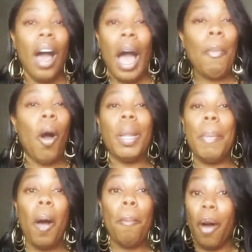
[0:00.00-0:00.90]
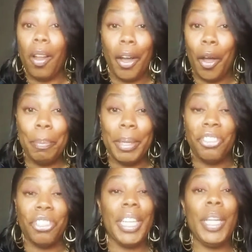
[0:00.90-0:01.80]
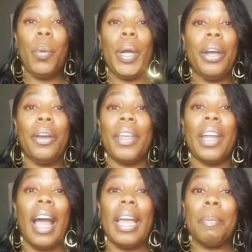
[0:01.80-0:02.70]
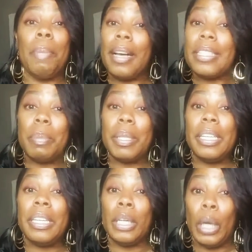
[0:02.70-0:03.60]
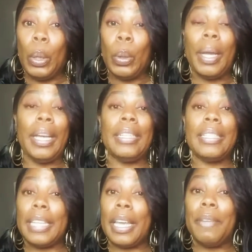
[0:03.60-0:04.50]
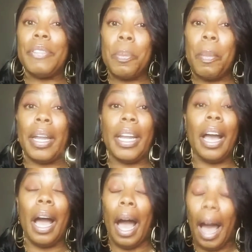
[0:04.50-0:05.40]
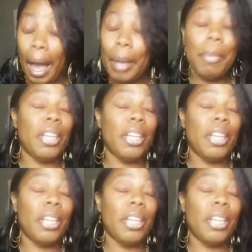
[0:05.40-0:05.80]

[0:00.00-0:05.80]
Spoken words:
I'm all about balling on a budget. Anywhere that I can possibly go and save some money, I'm